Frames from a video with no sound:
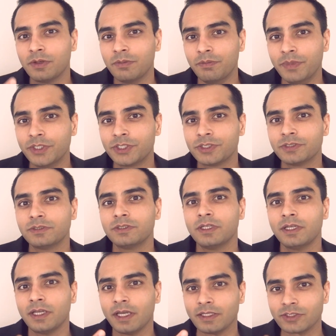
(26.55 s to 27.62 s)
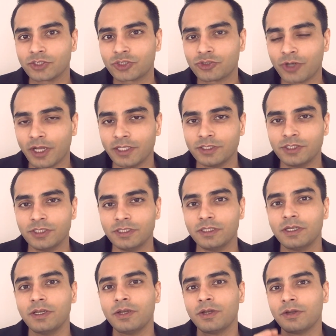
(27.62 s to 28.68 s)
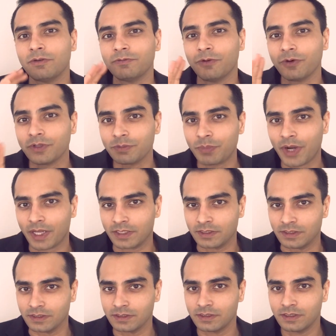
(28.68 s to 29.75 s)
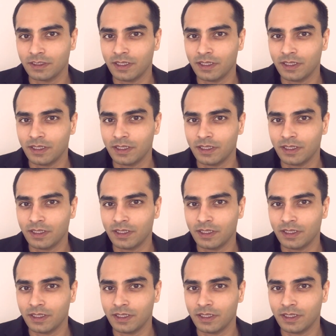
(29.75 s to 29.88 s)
mission, and strategy for the practice.